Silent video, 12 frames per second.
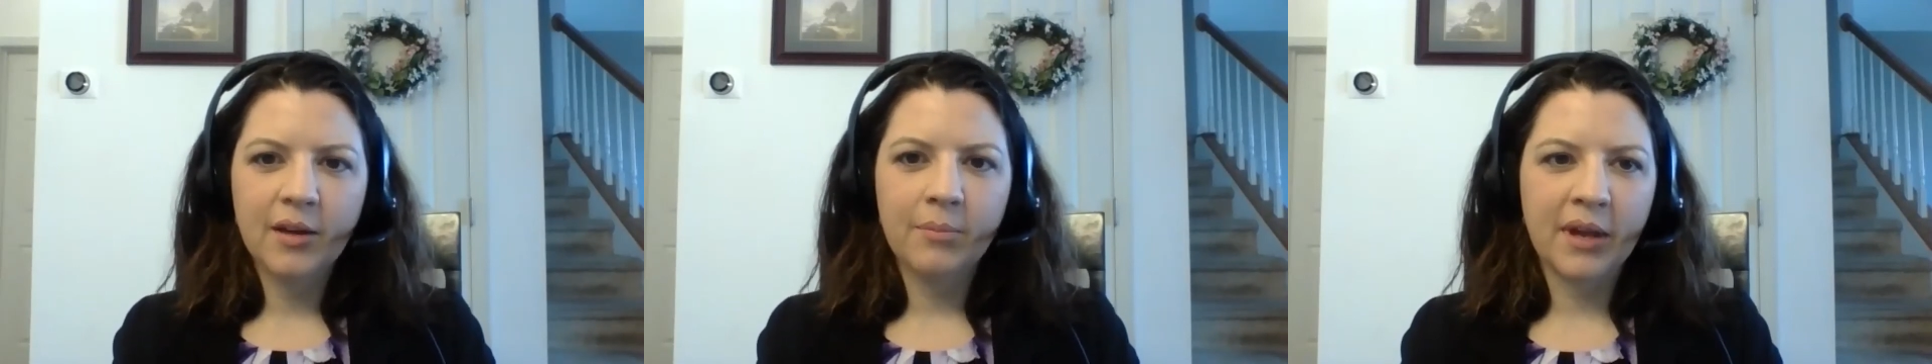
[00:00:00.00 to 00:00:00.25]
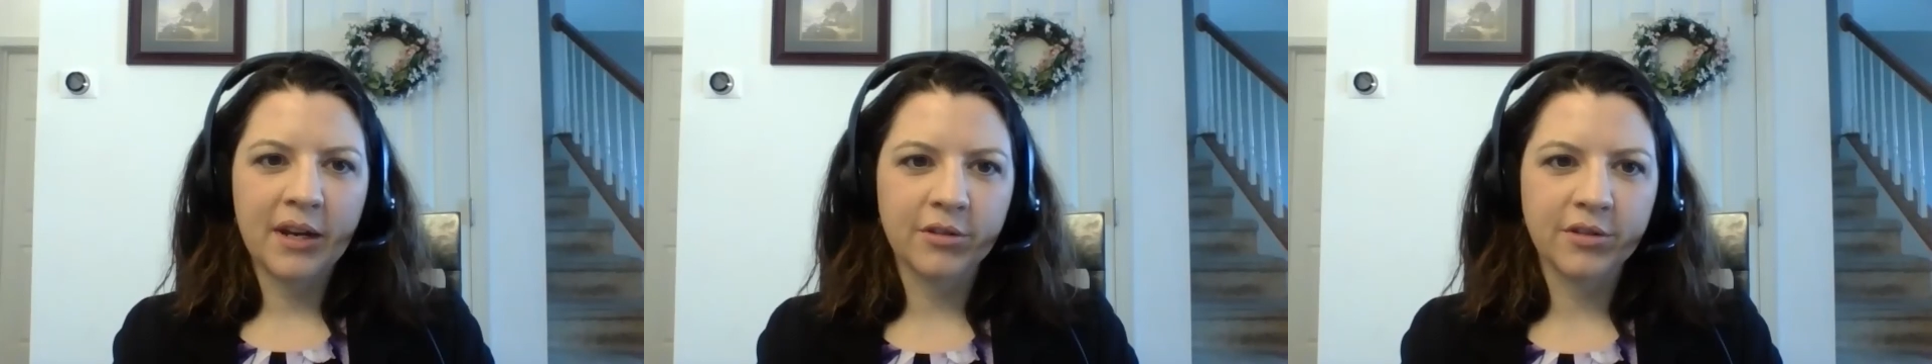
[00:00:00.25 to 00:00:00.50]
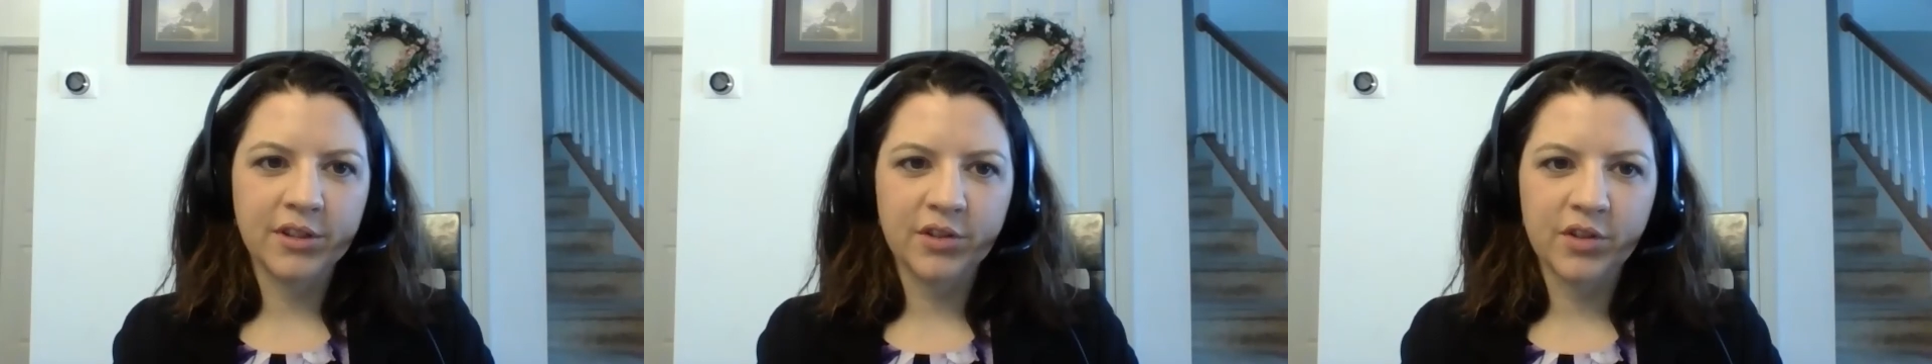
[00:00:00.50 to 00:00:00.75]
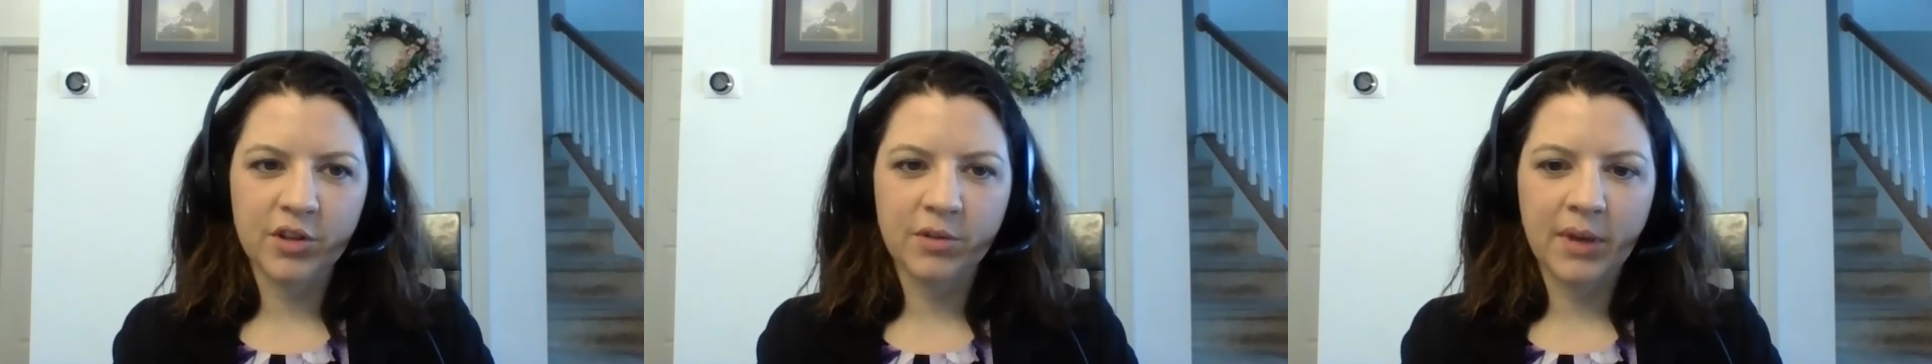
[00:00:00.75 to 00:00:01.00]
medical
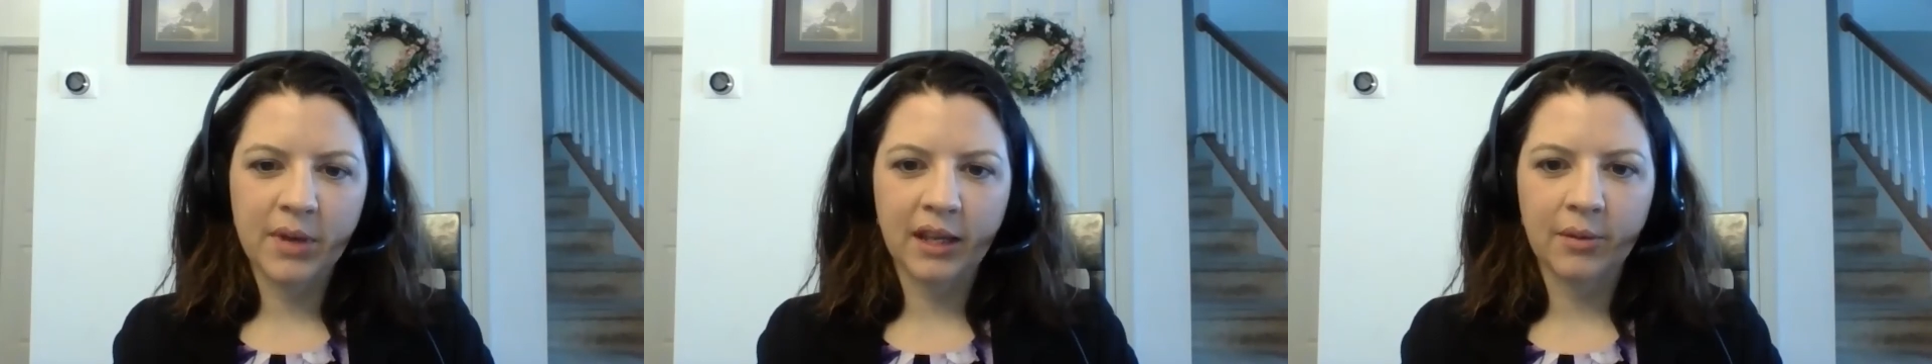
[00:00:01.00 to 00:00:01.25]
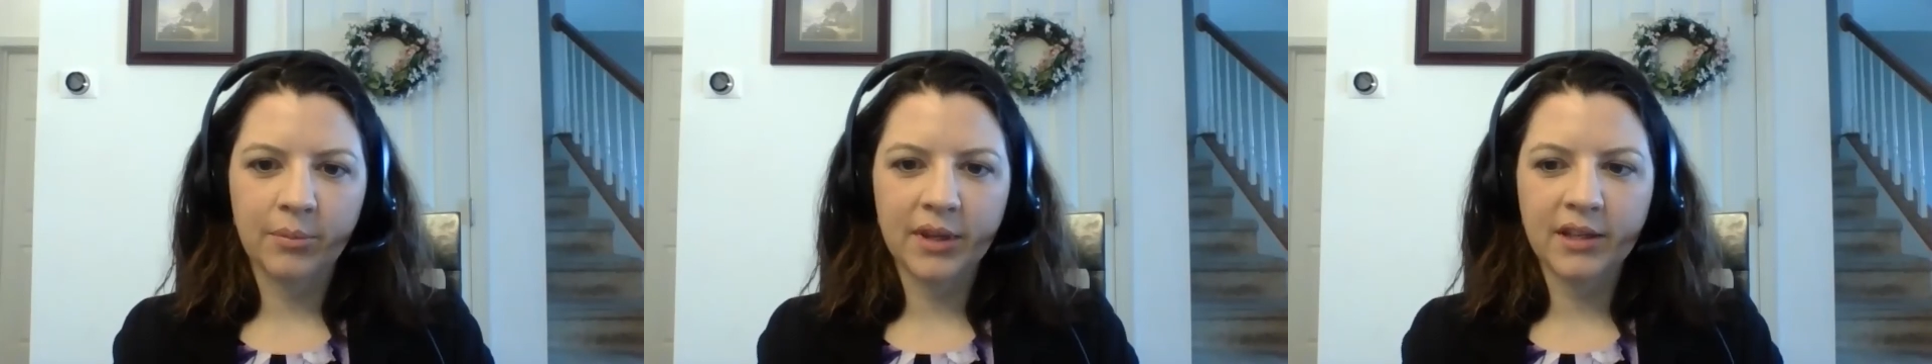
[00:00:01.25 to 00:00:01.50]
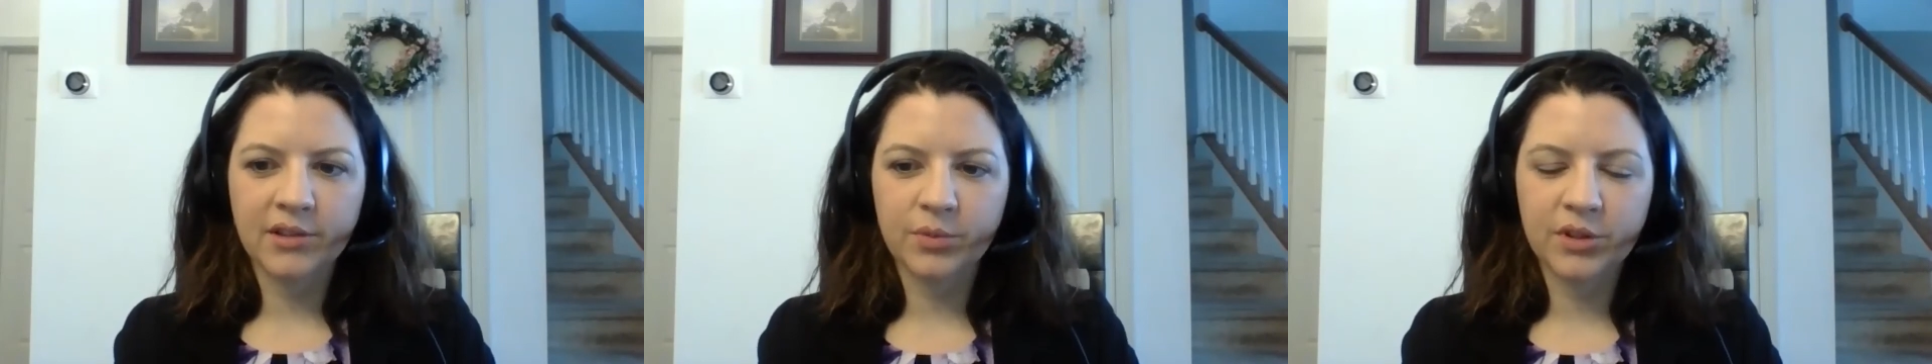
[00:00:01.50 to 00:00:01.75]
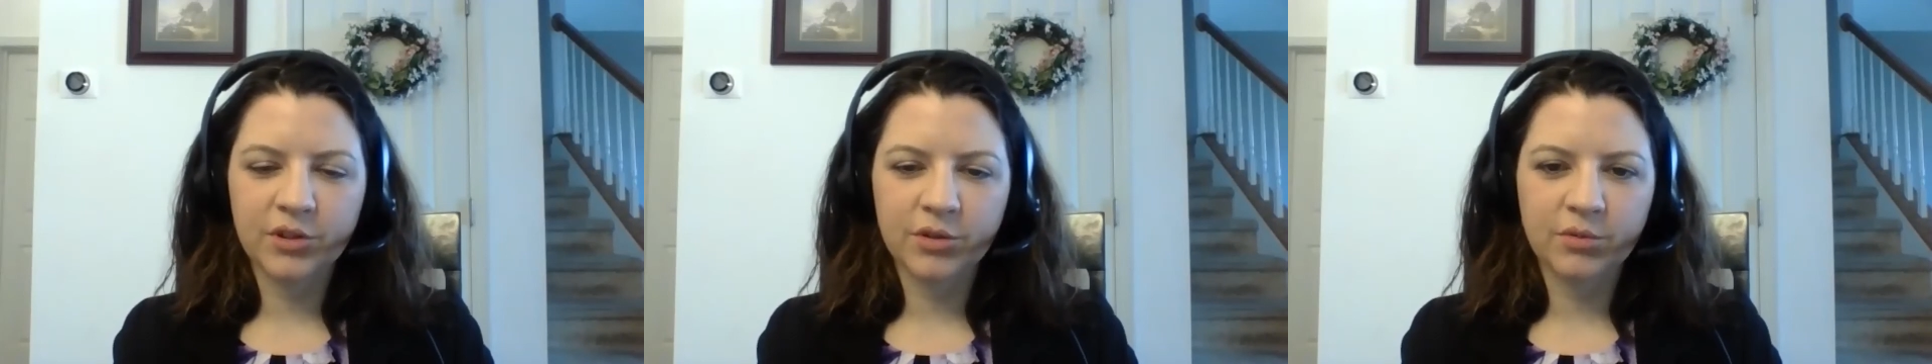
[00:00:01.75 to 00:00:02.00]
decision making, because
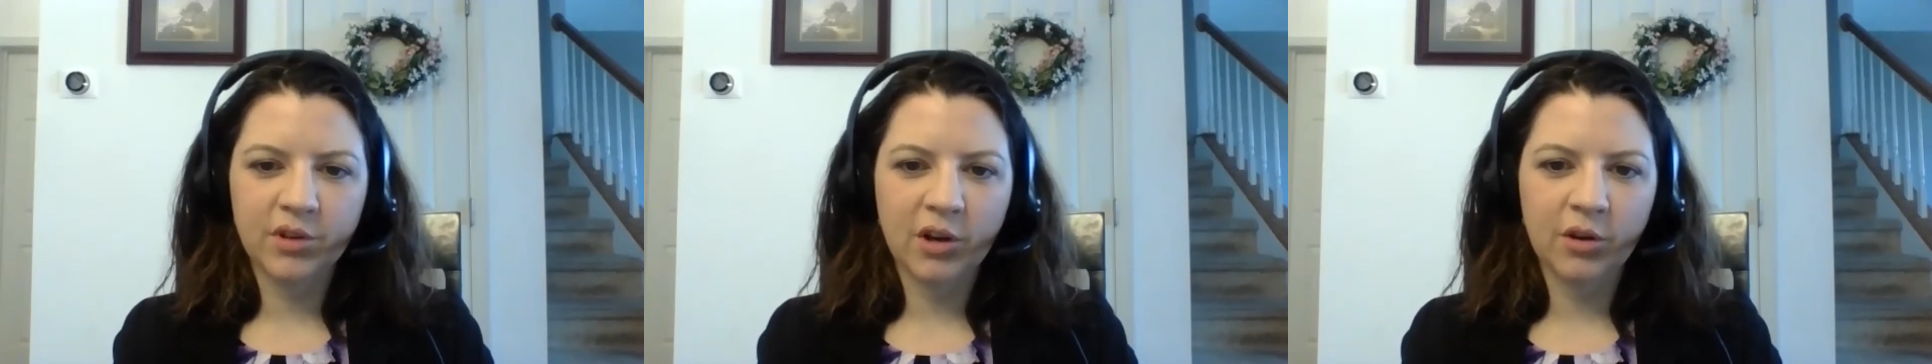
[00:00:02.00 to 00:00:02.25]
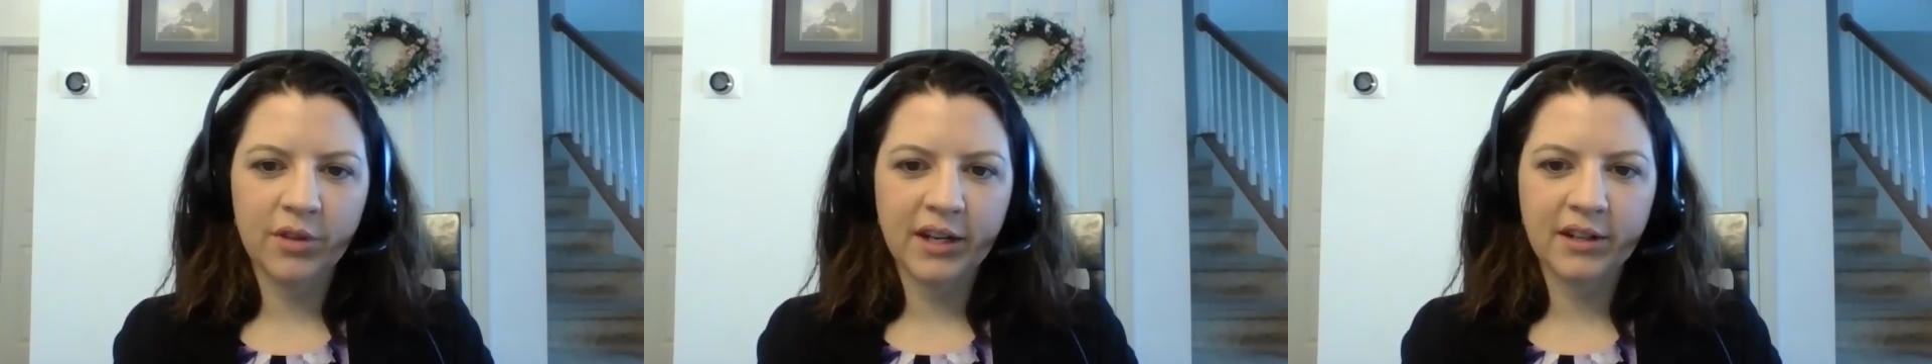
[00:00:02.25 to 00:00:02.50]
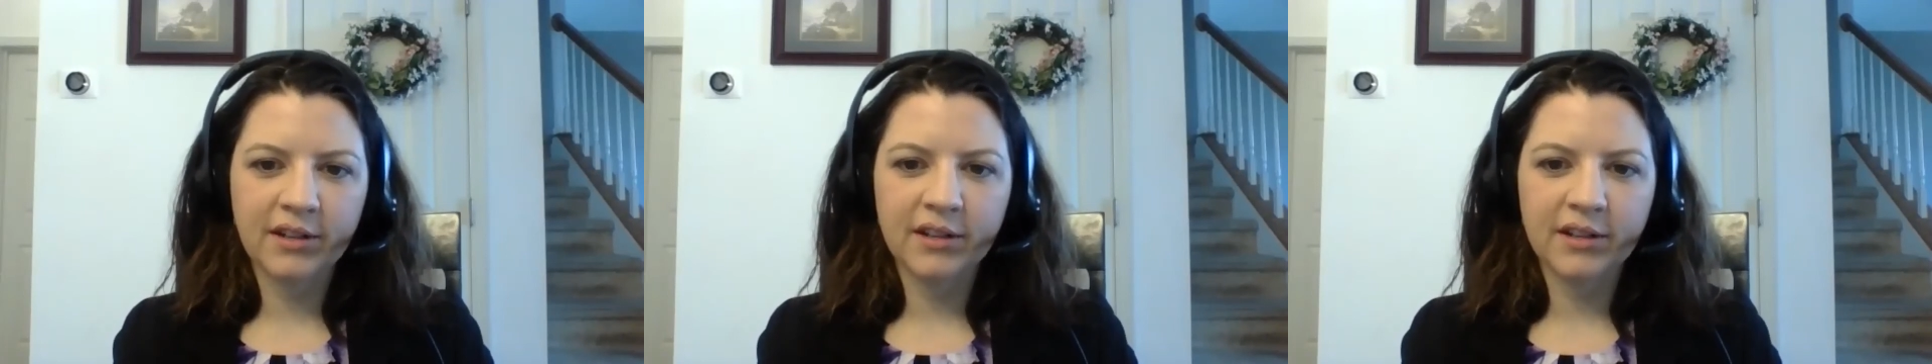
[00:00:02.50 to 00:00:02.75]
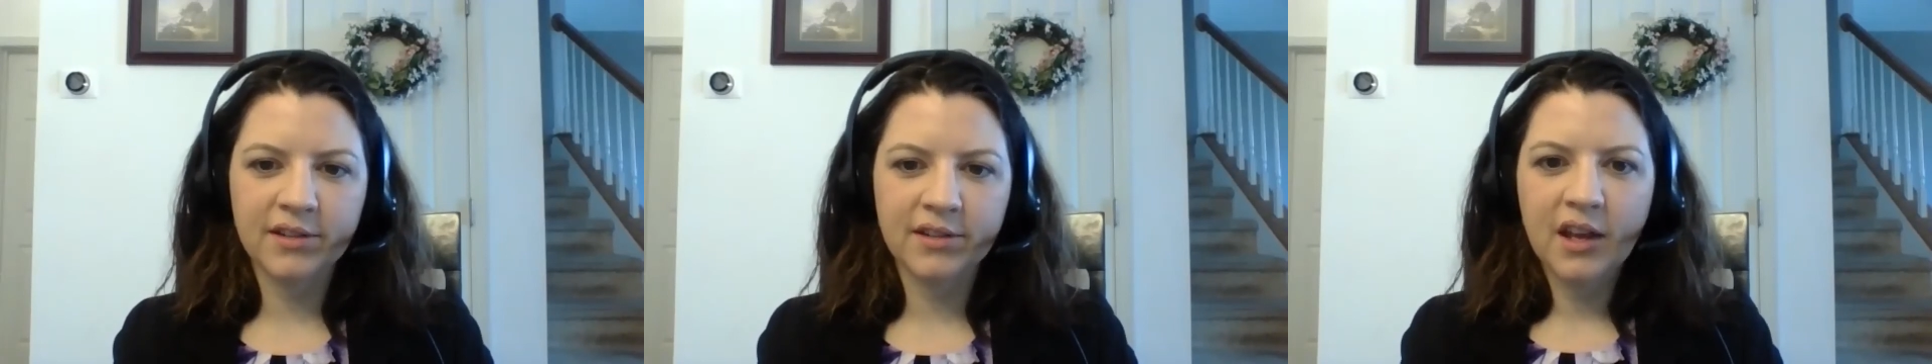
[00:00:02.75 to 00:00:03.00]
we do know that it
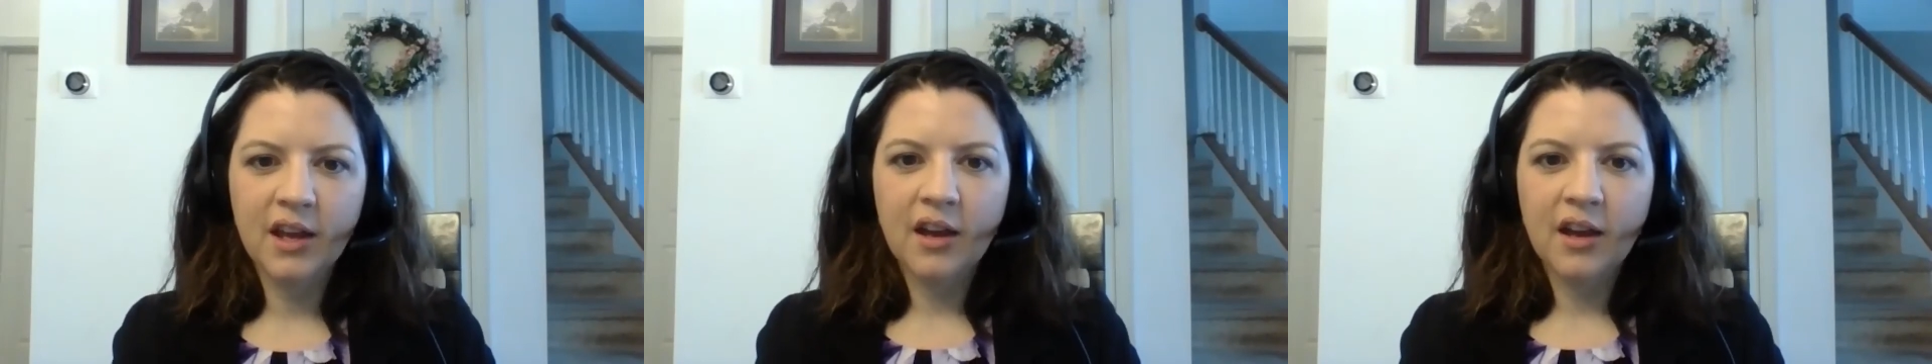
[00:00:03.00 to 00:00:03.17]
is